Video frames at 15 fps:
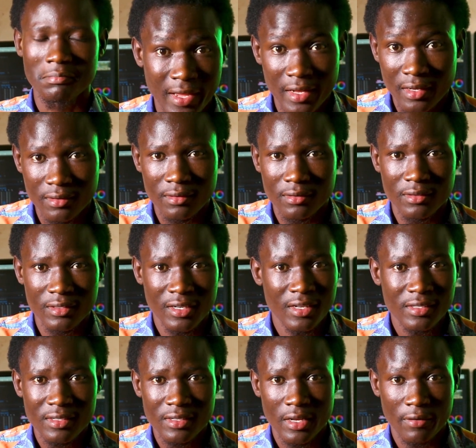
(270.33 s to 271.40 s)
And the
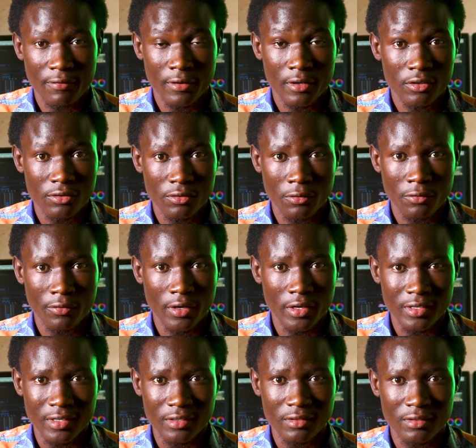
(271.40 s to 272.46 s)
lesson I've learned so far
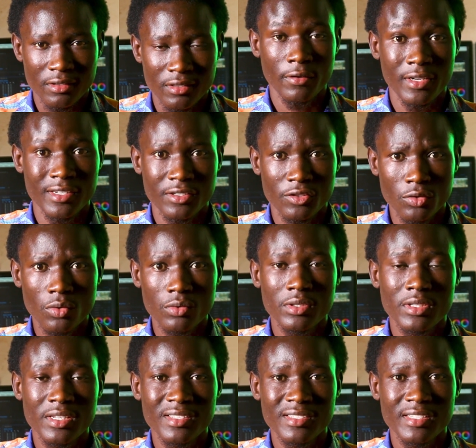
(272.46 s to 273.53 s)
is those
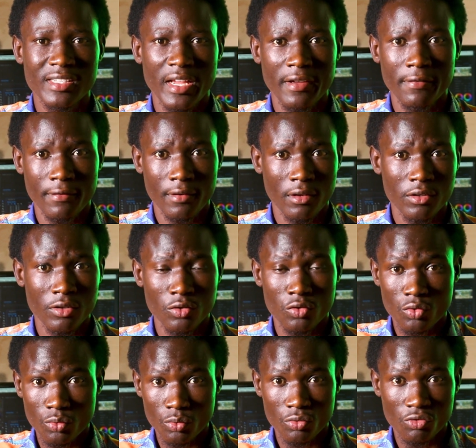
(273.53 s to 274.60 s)
things I've learned
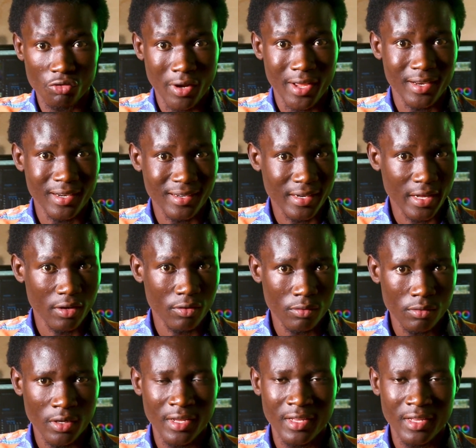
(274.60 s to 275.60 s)
through trial and error.